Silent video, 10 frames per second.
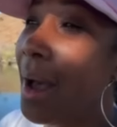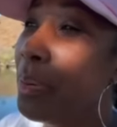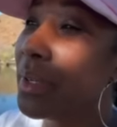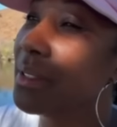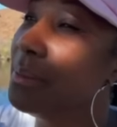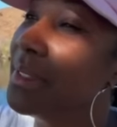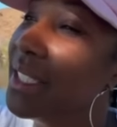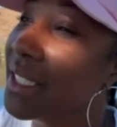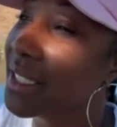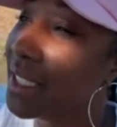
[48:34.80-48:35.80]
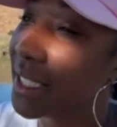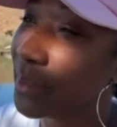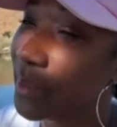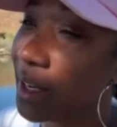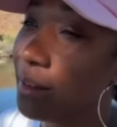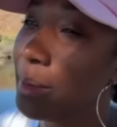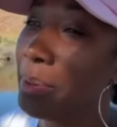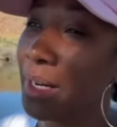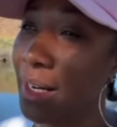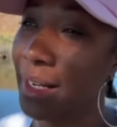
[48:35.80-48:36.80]
I put some dish liquid on the
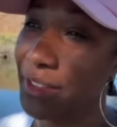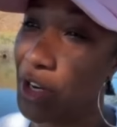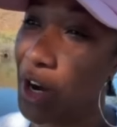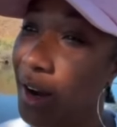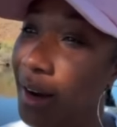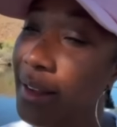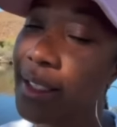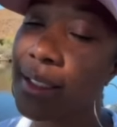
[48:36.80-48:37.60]
bun, y'all.